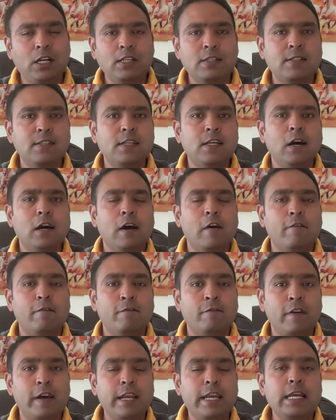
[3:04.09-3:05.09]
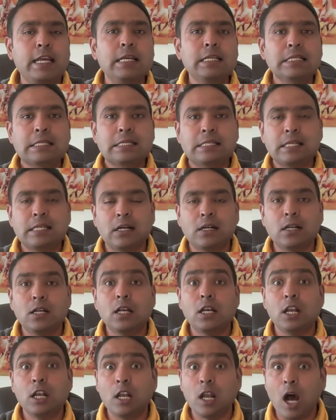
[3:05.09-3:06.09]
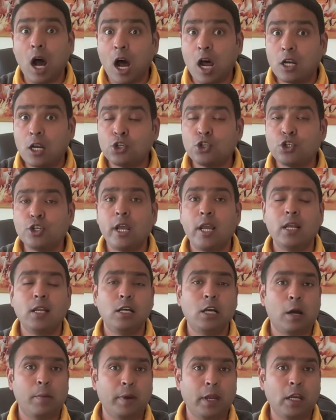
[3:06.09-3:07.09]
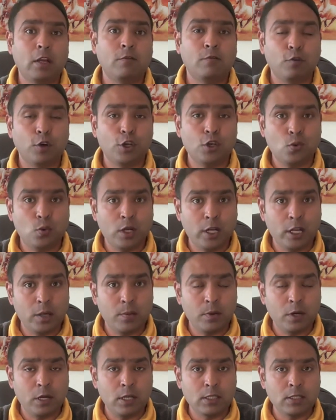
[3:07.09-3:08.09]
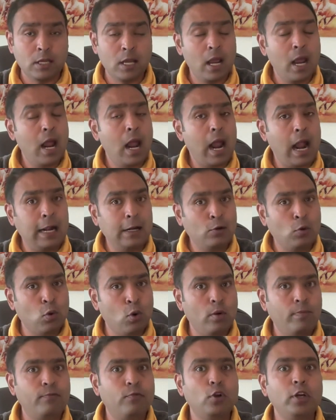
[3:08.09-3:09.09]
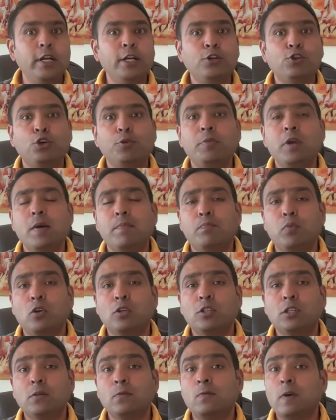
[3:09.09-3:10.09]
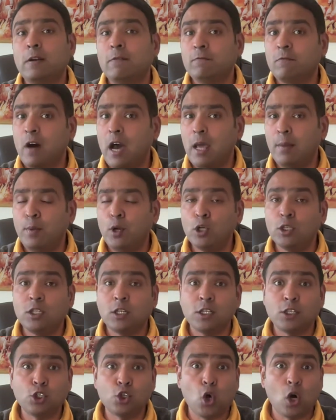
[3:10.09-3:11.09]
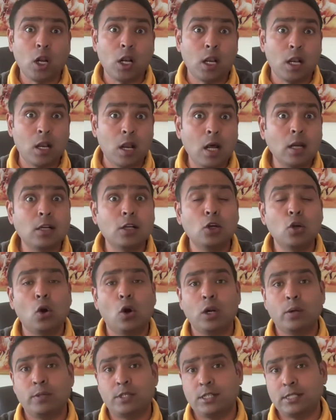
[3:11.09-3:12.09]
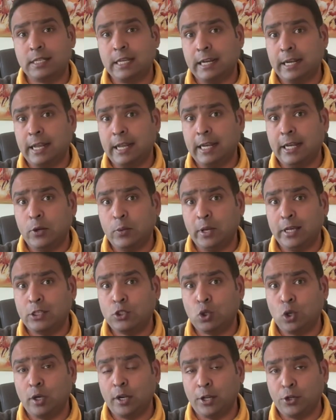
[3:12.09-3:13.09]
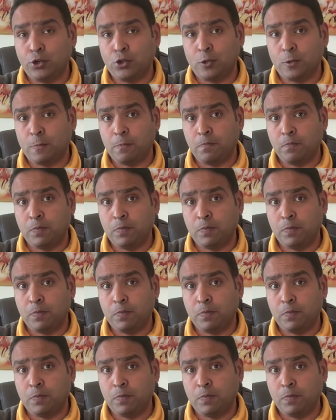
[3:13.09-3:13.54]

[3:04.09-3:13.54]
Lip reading: see a very sudden, large gain coming in for you, Libras. And hopefully, it should be a positive one. Why? Because it is your lung lord which is getting into exaltation.